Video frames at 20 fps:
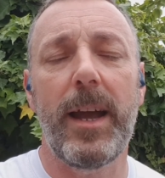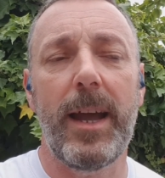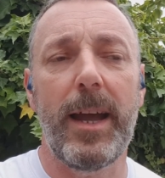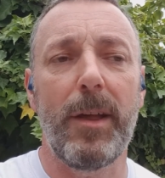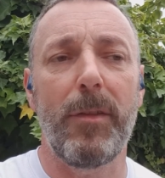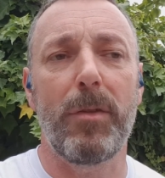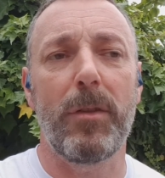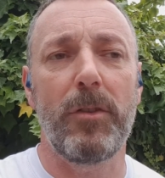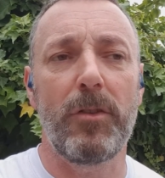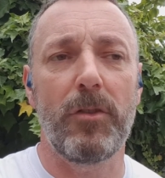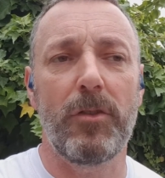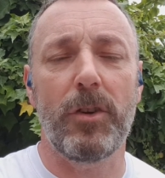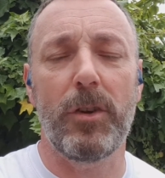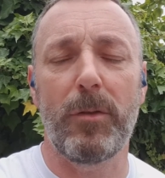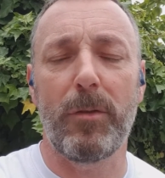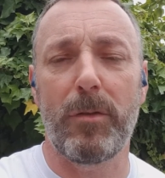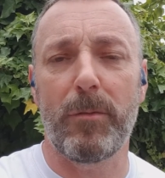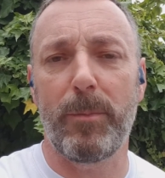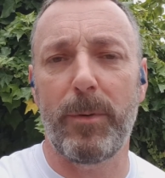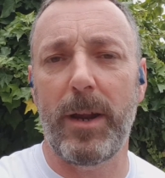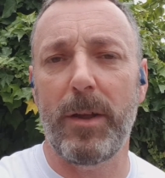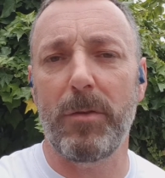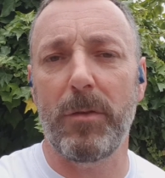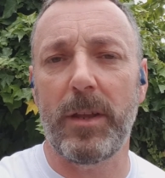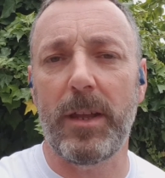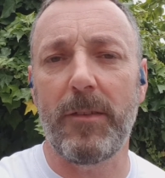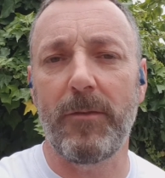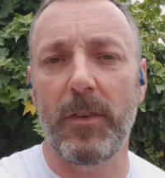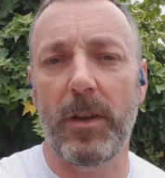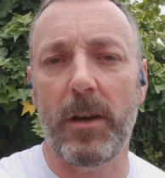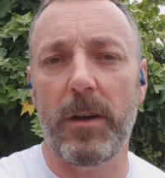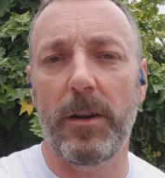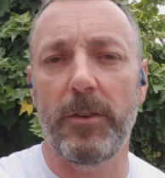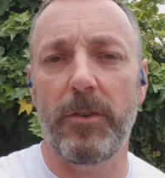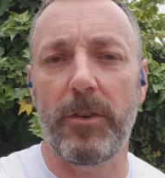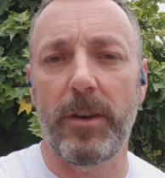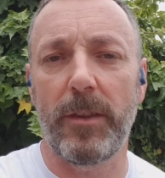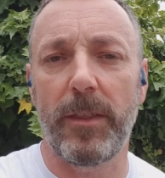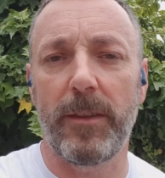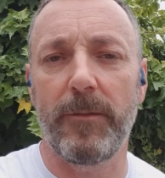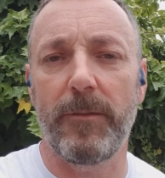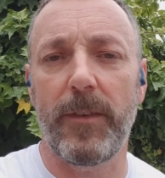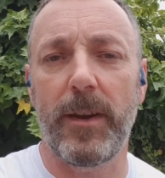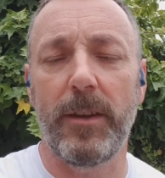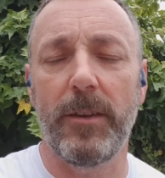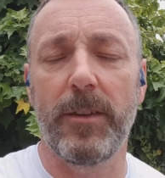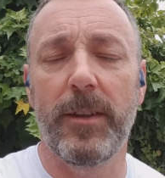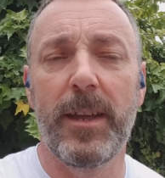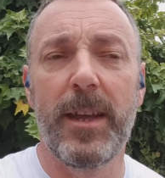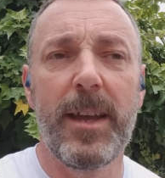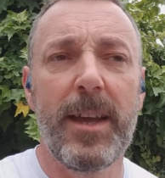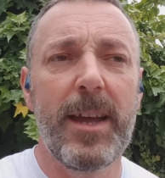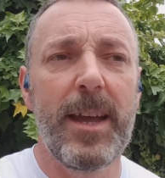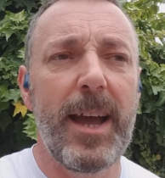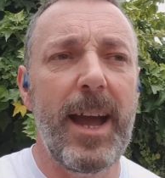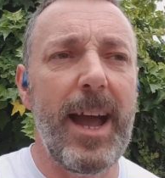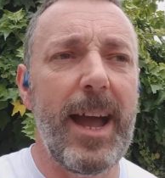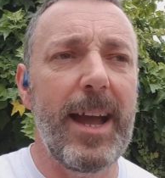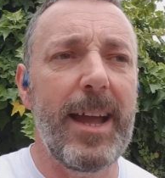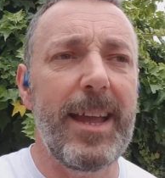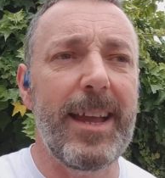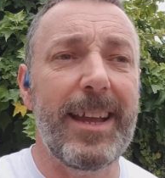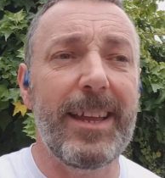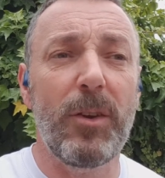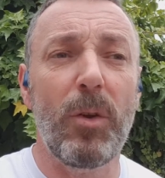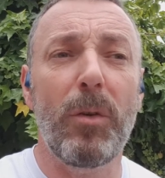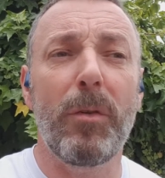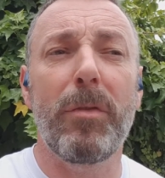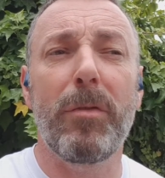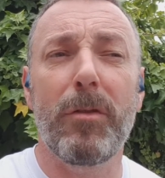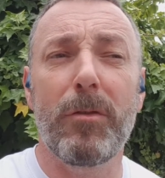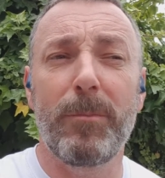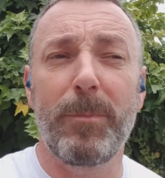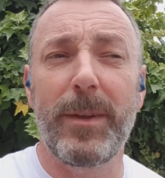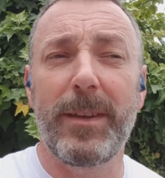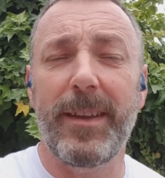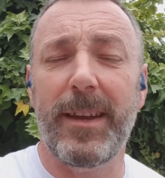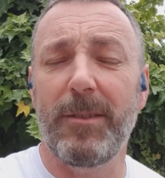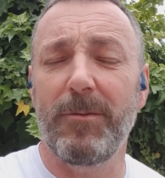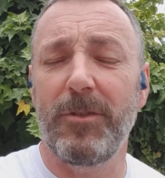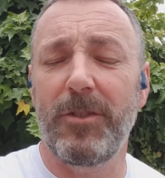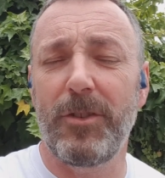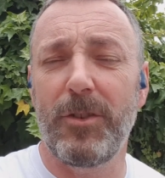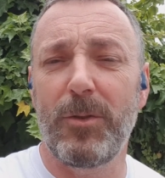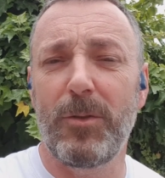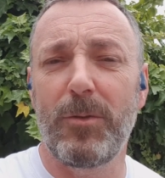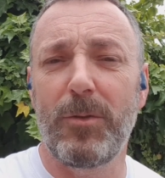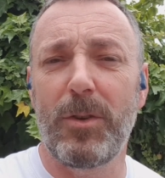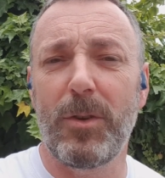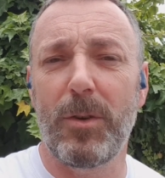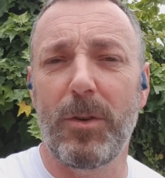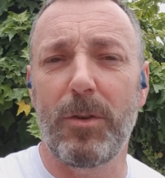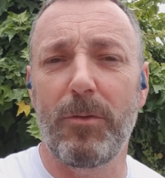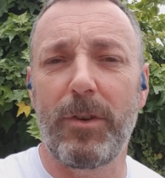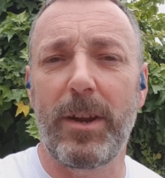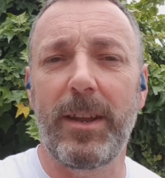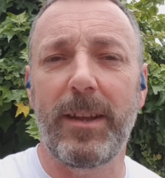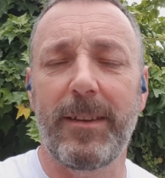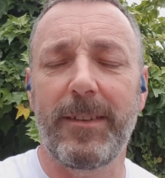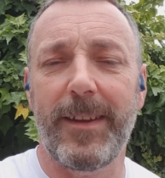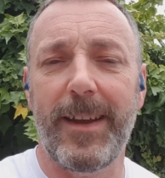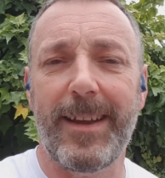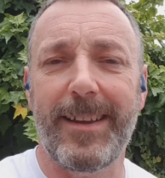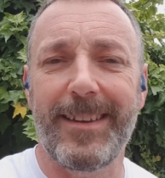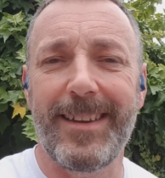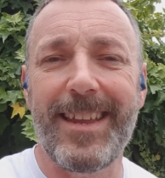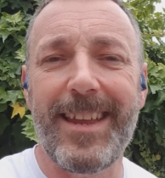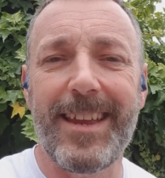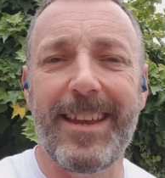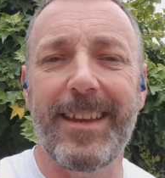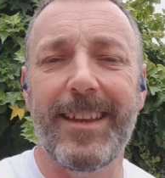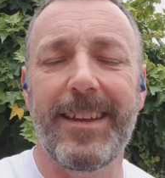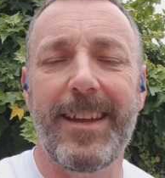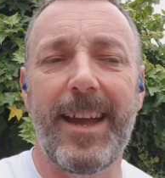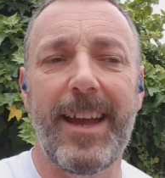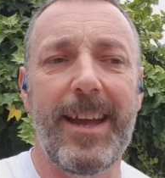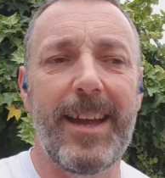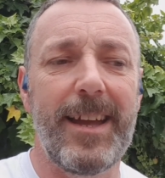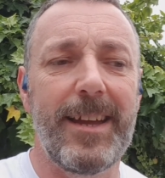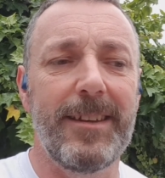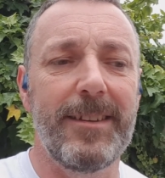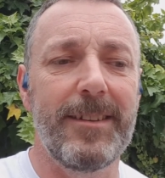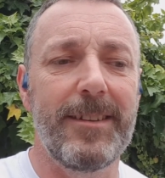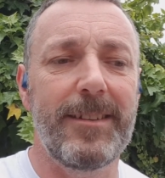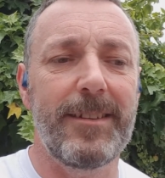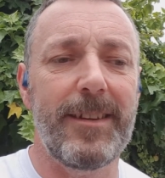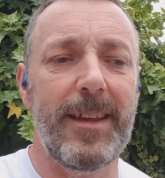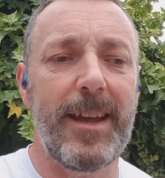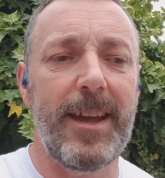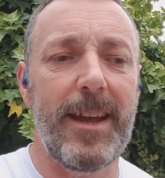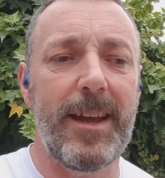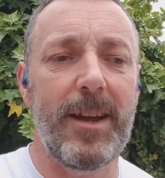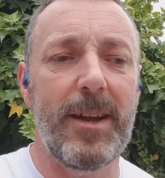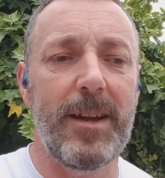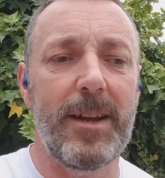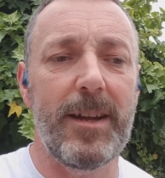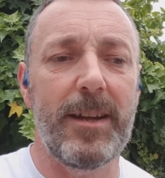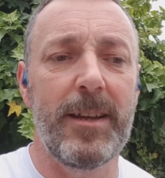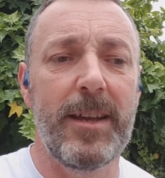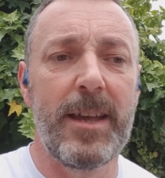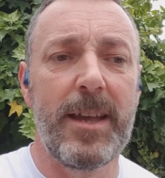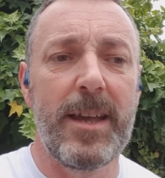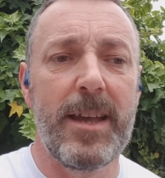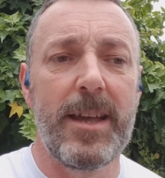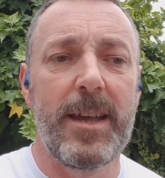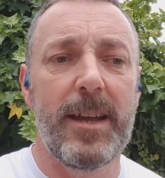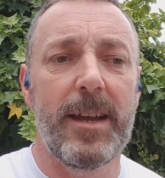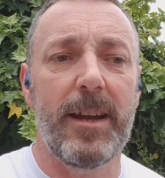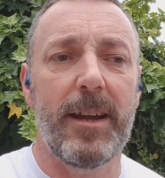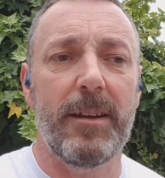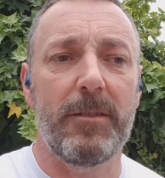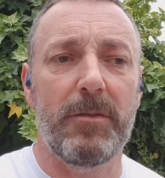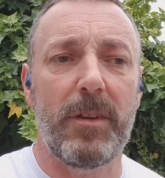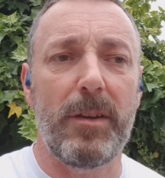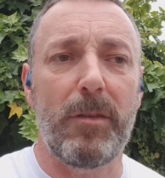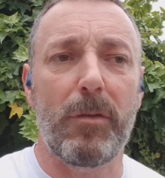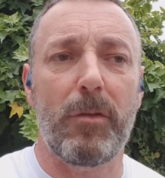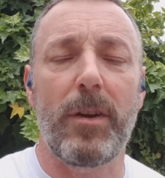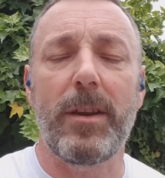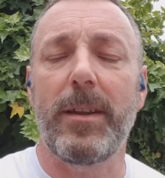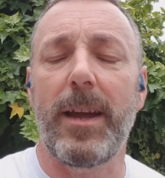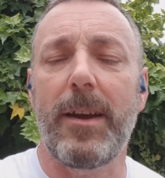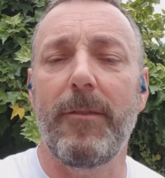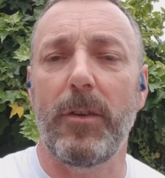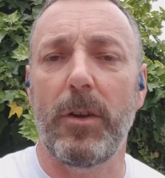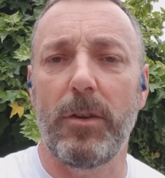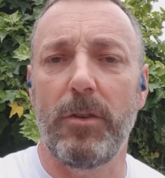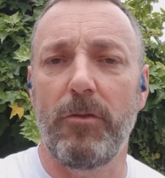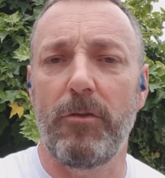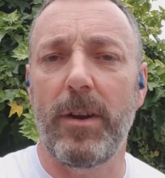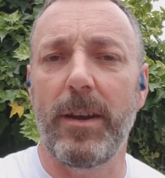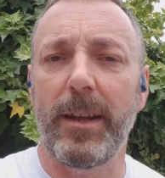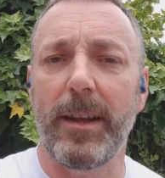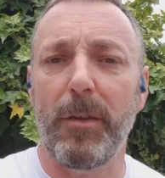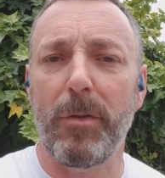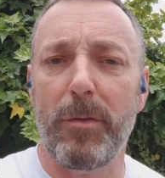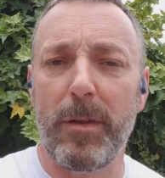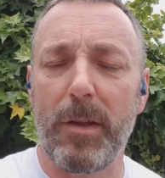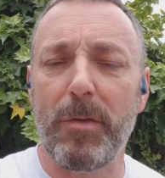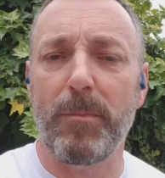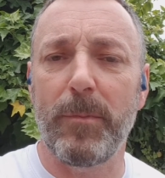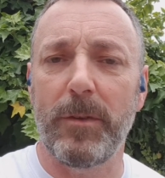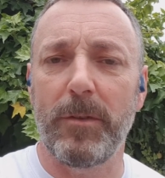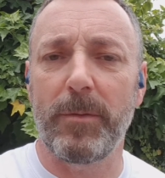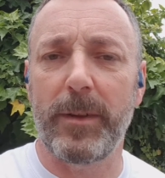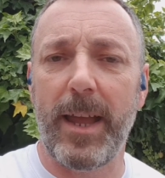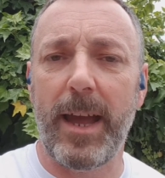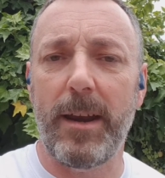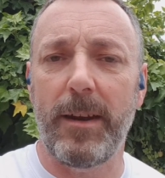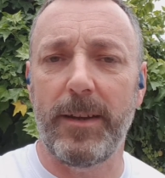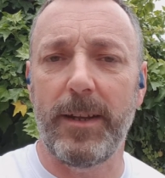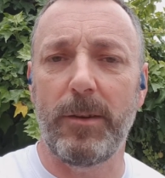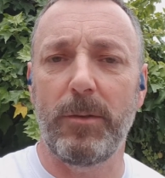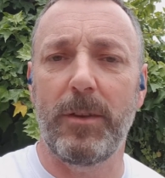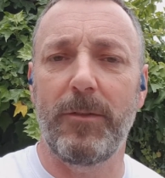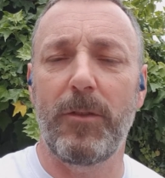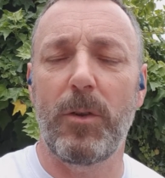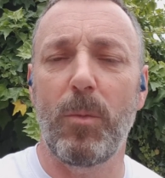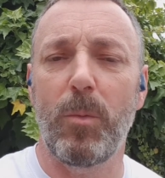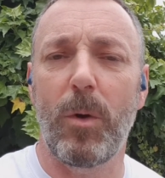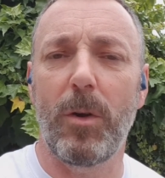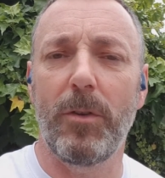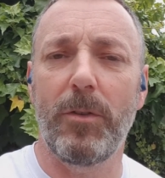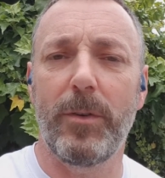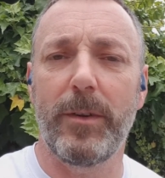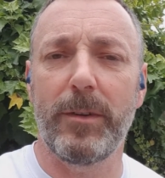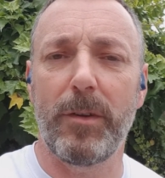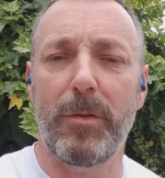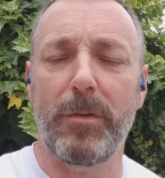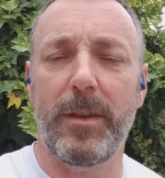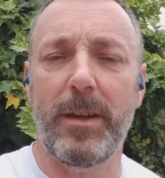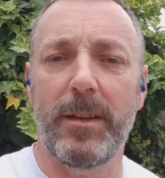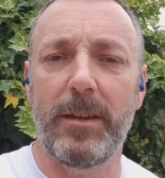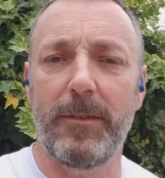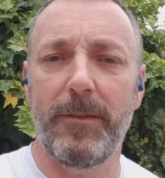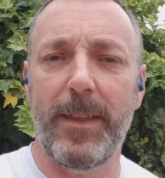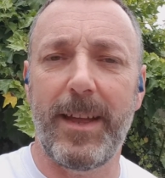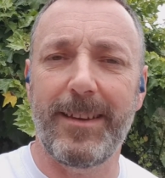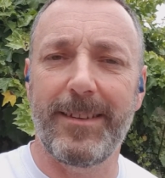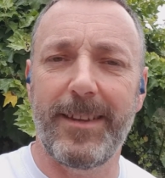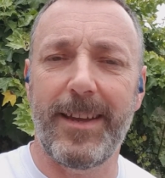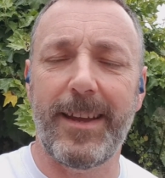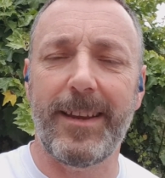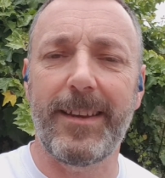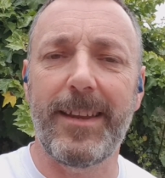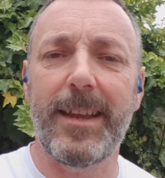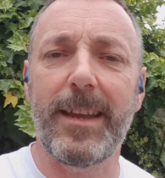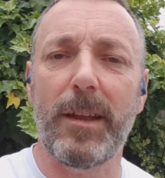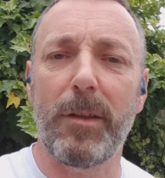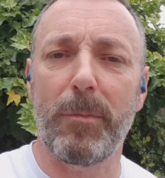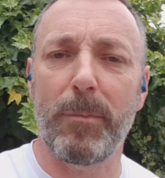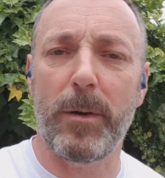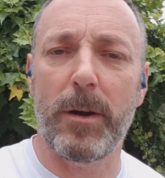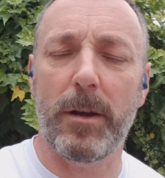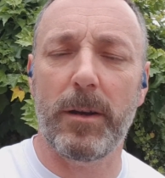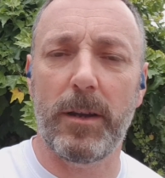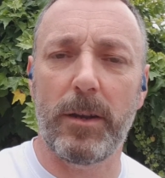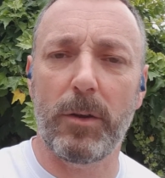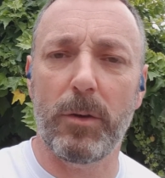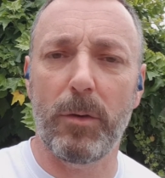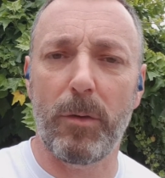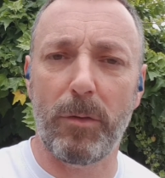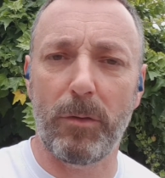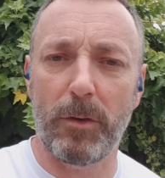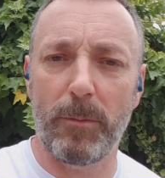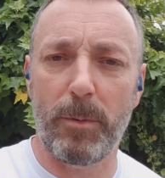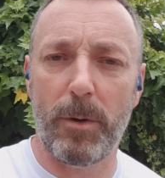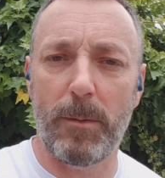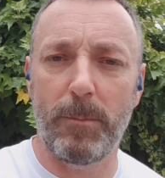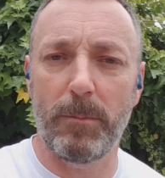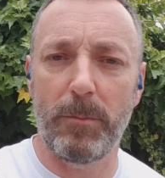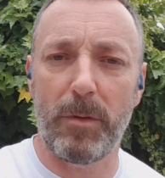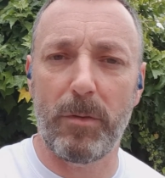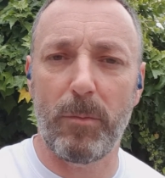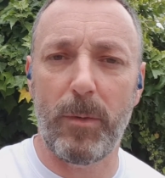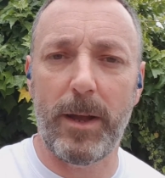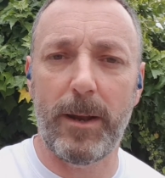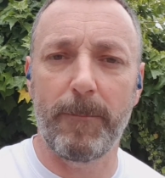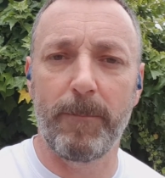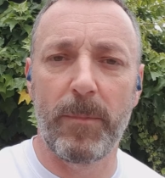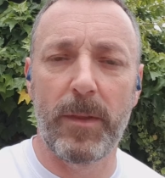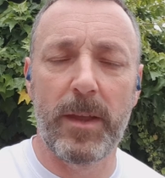so that your toes are pressing even harder into the front. It can also be down to your running technique, and it's great to have a good running assessment carried out if you want to understand if that technique is partly causing the problem as well.